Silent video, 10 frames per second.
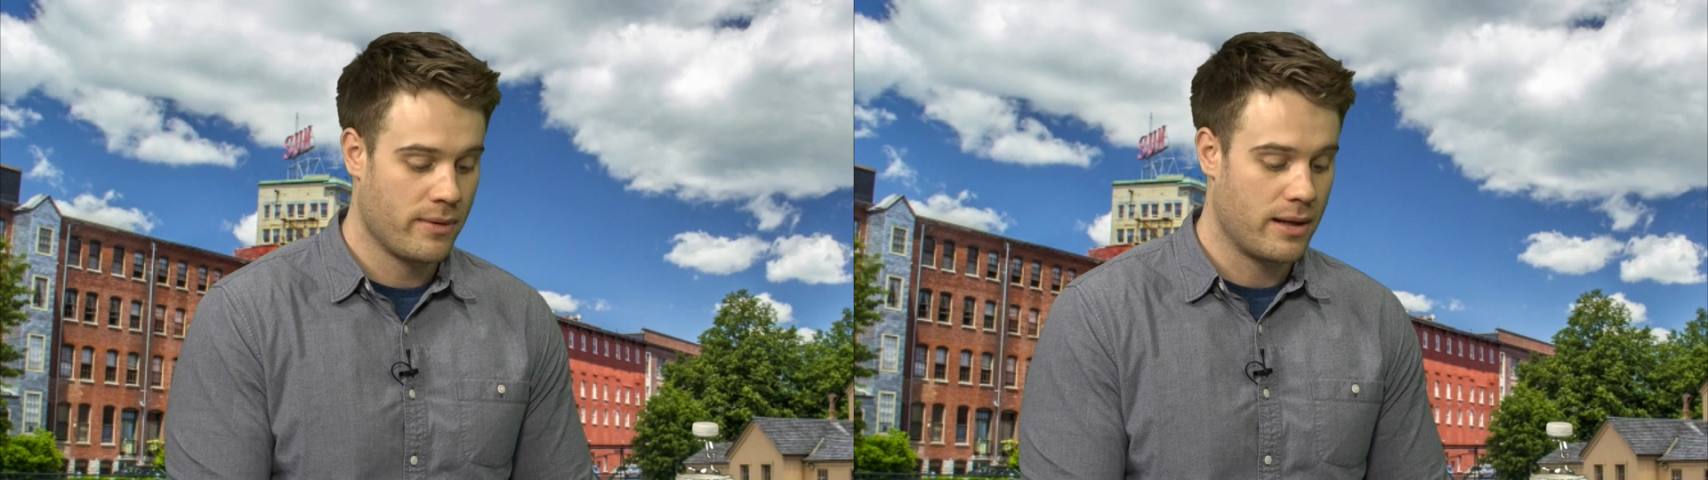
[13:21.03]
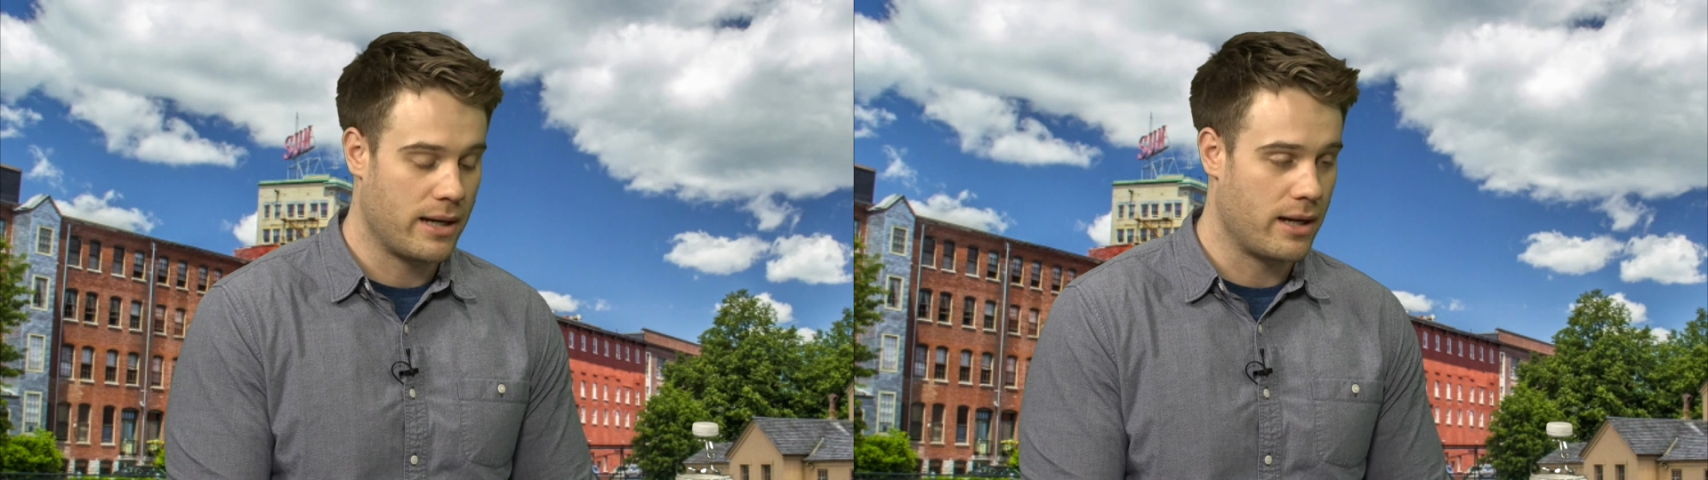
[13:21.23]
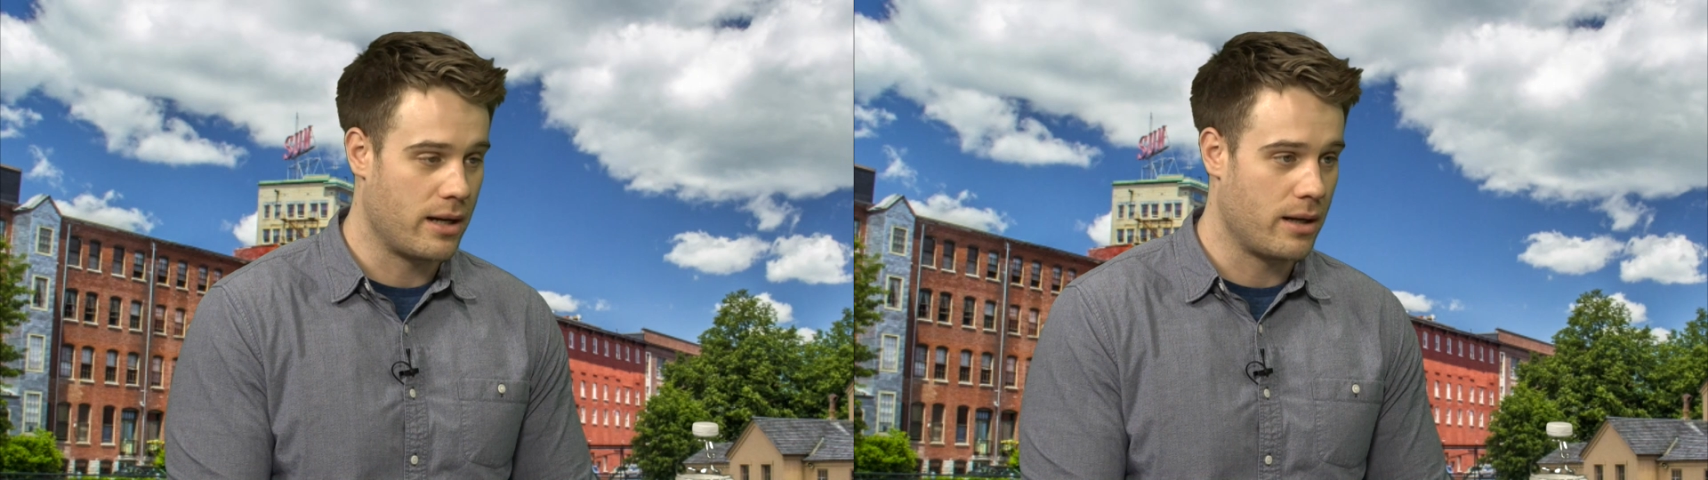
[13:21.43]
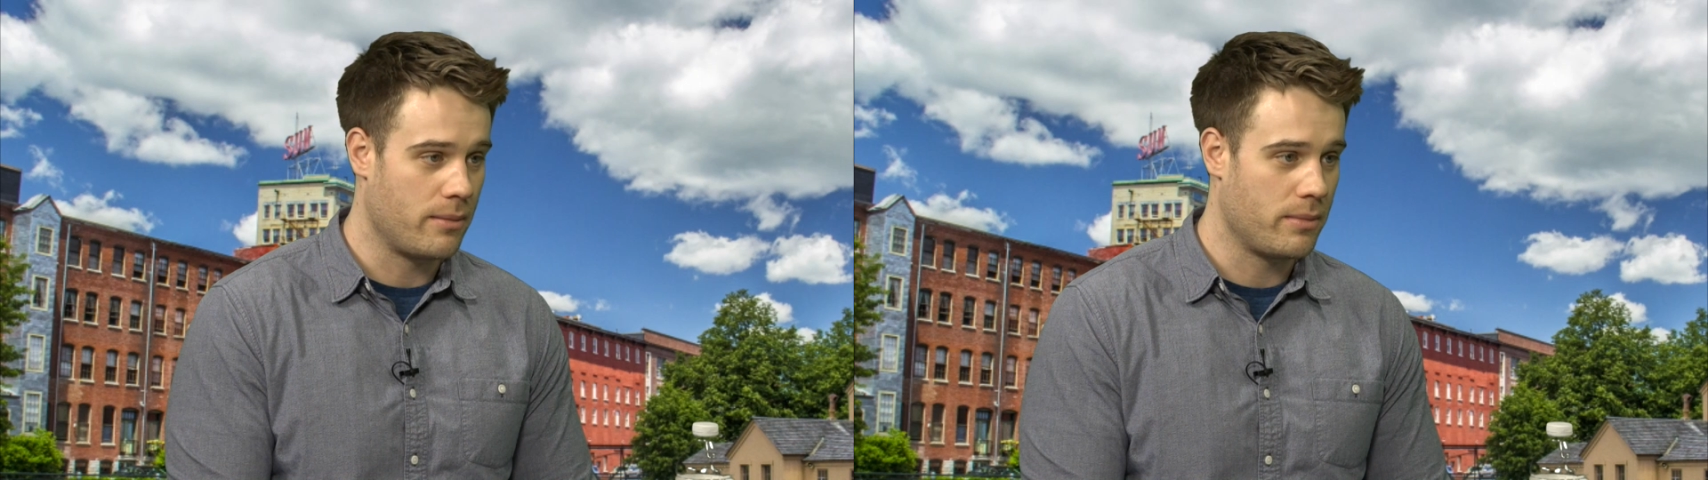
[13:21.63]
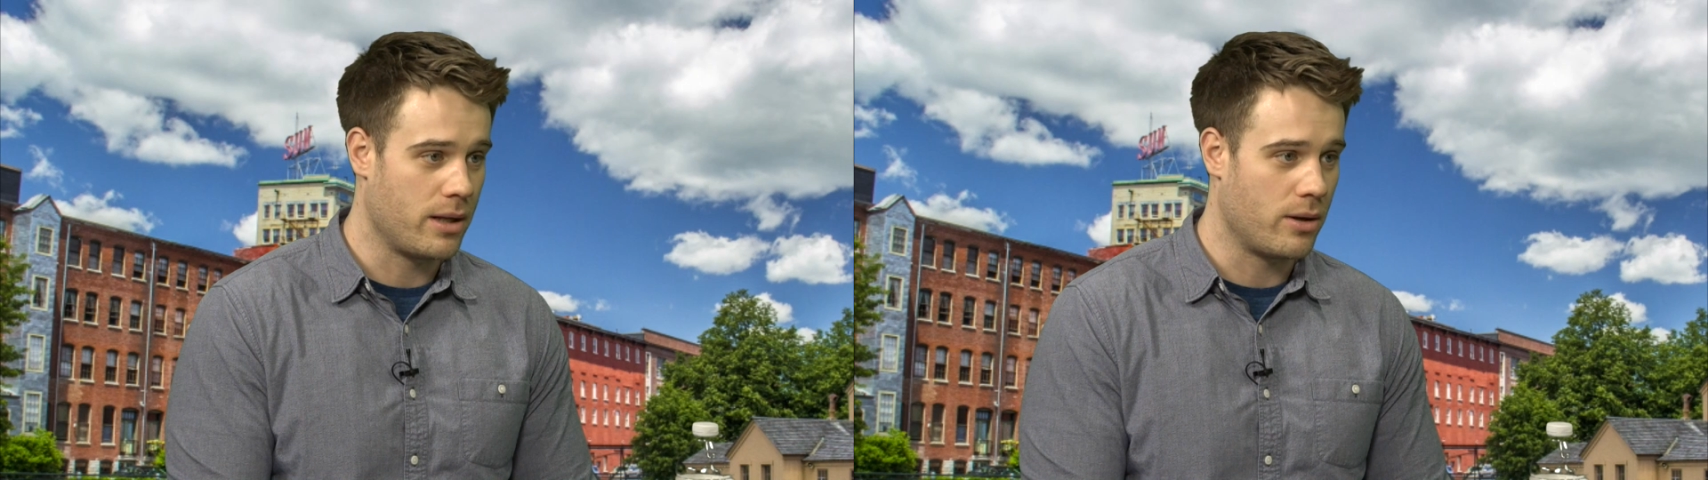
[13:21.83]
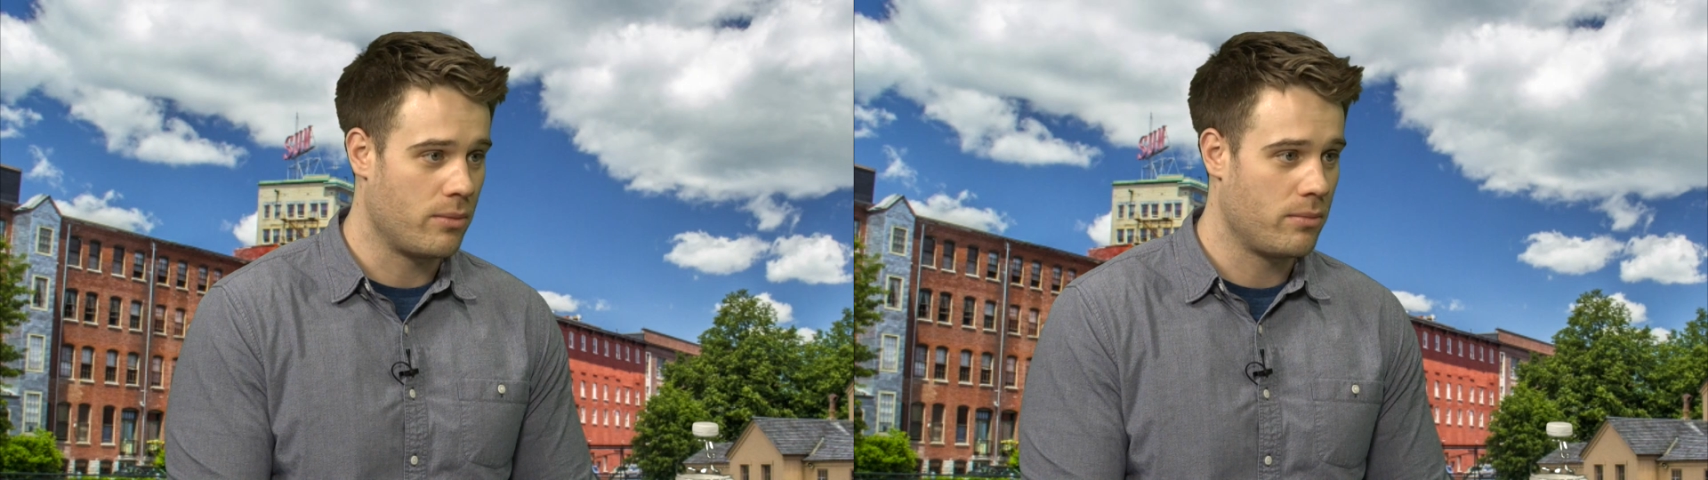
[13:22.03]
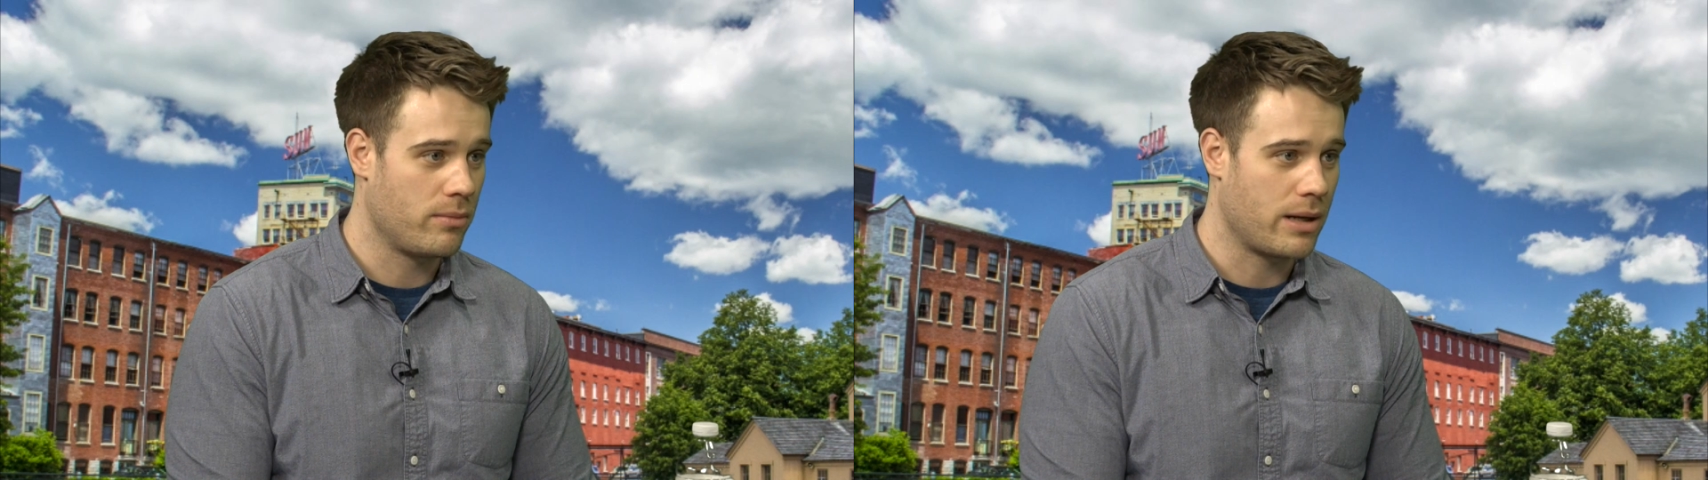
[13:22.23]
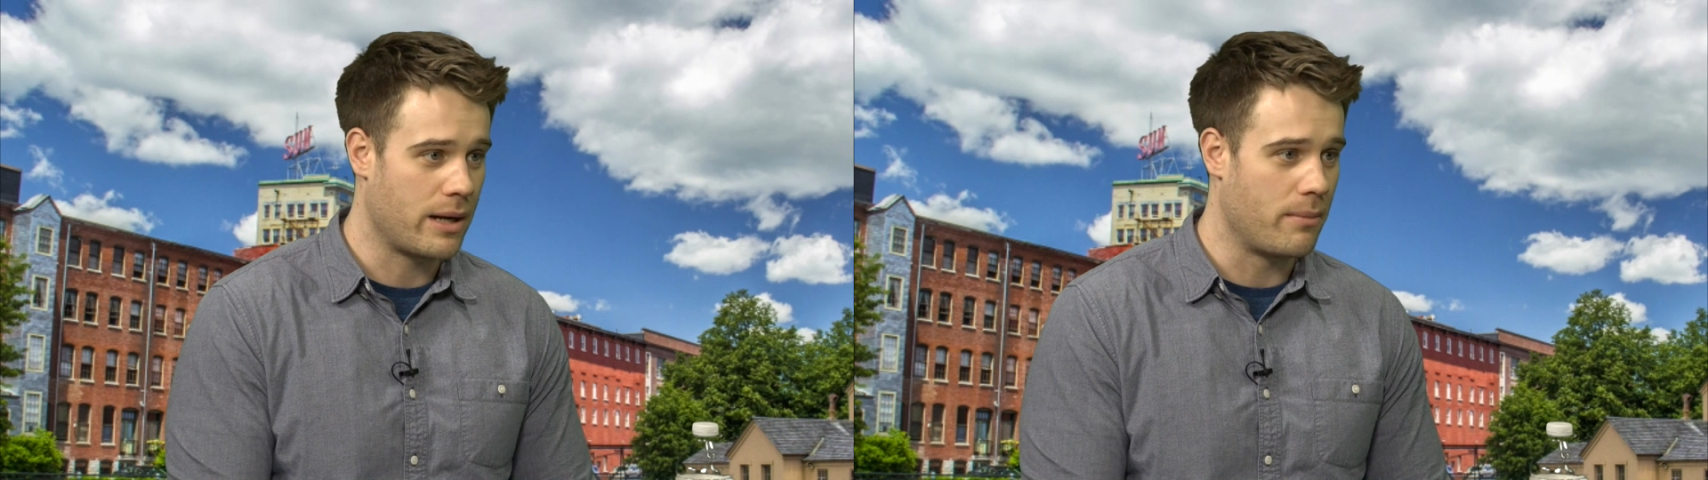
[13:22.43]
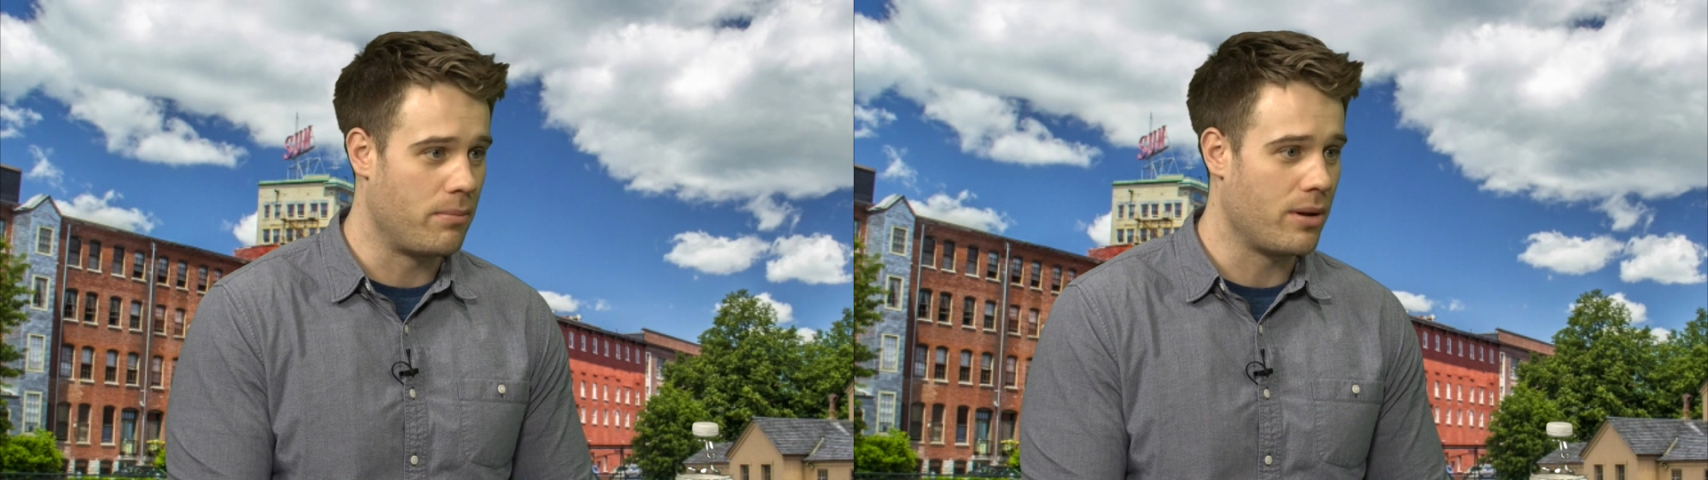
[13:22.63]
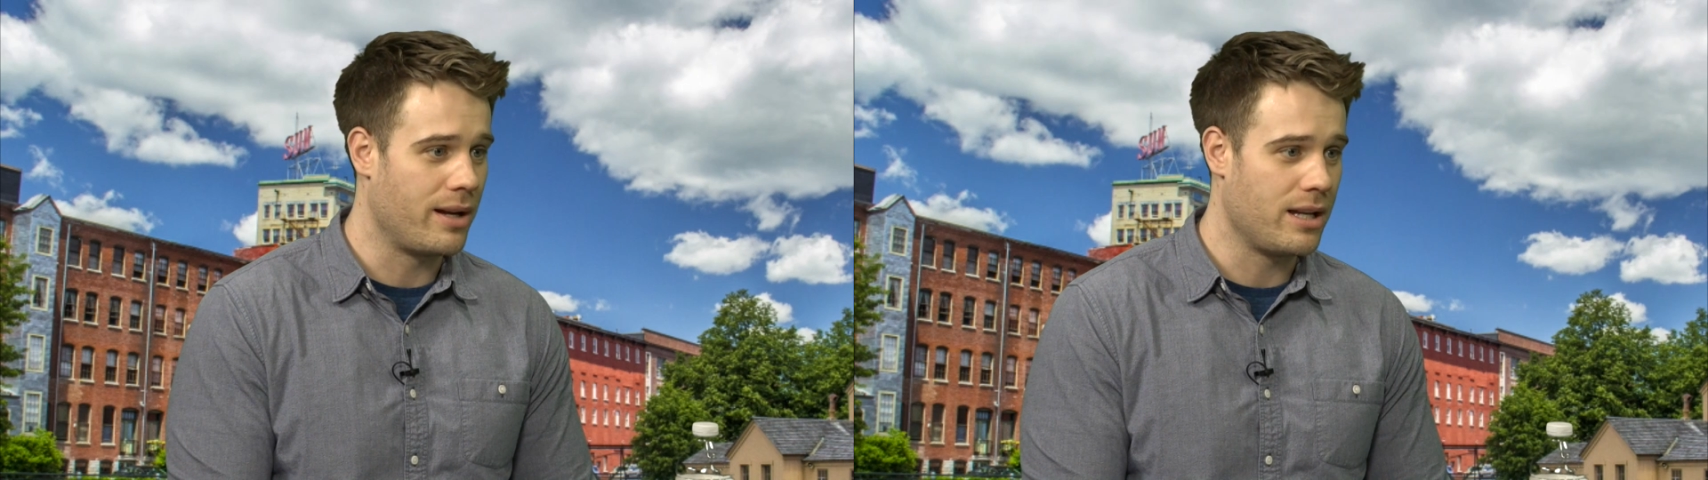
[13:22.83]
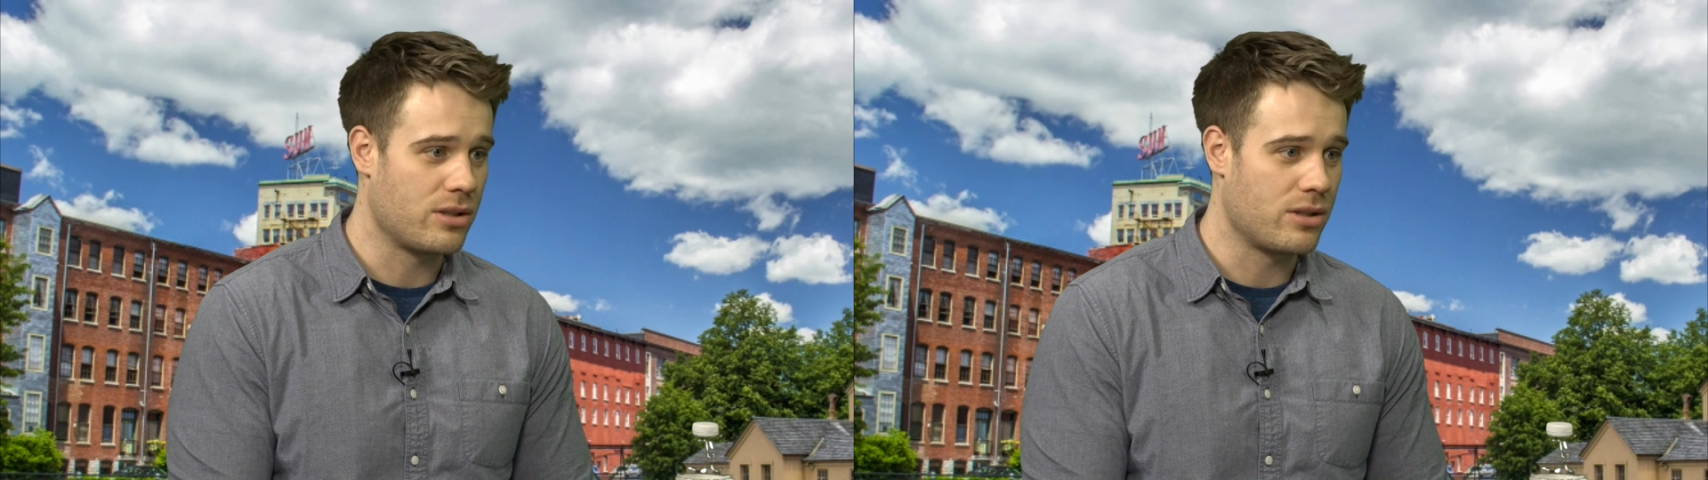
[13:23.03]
kind of bloody,